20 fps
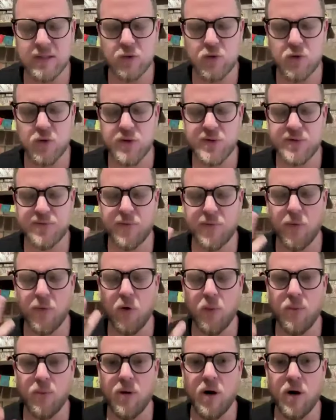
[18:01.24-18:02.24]
to
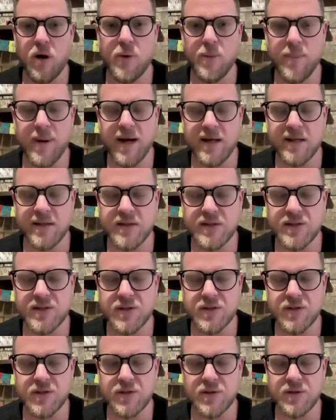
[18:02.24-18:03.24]
transform our
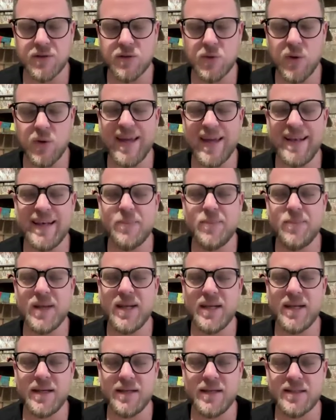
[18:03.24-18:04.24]
minds, to
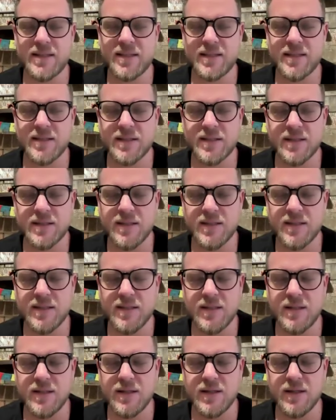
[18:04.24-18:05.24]
eliminate
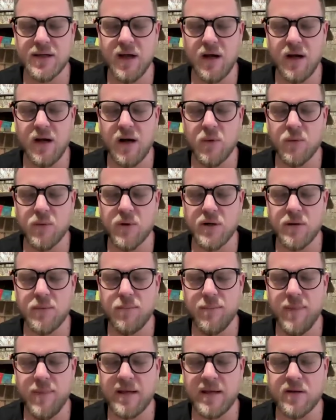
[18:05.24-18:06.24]
our
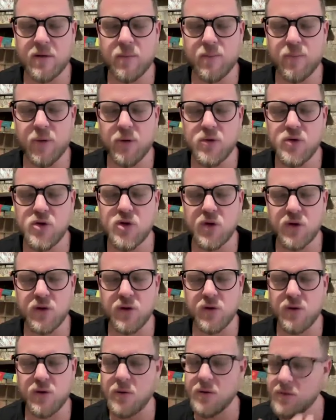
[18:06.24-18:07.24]
mental
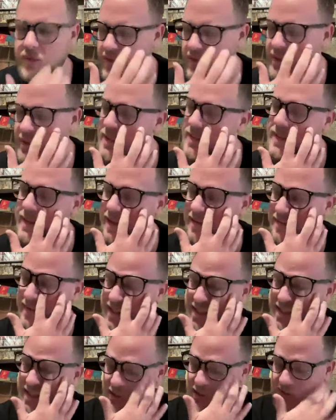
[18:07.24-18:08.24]
pollution, such as the
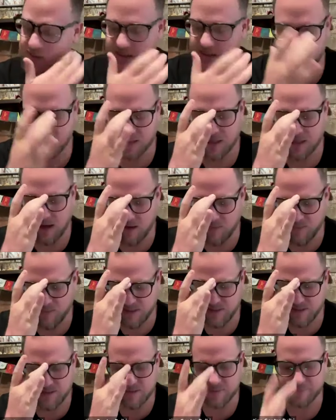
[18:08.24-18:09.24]
afflictions and the
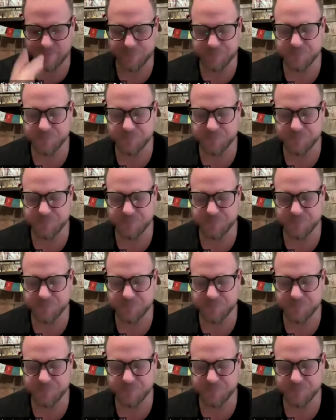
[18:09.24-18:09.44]
karmas.